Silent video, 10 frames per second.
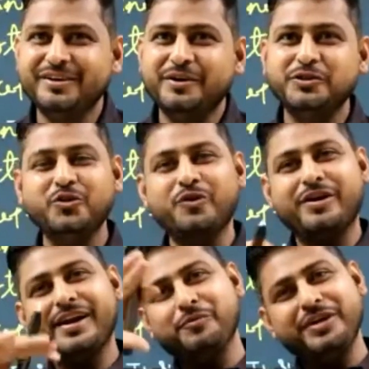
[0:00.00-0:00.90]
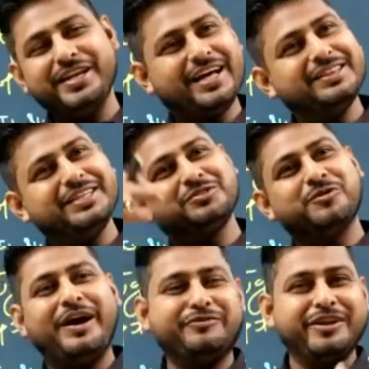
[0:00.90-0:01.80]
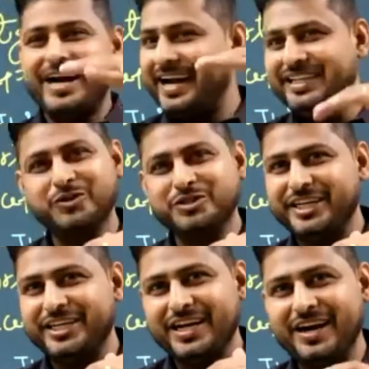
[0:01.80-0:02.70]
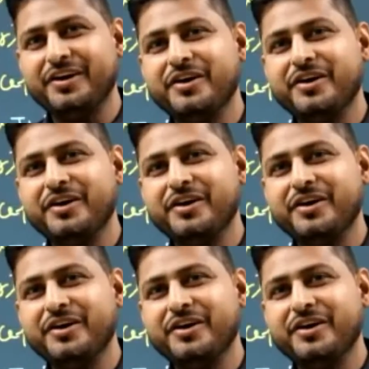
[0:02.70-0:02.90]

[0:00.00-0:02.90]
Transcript: So we run this rule after adding those data,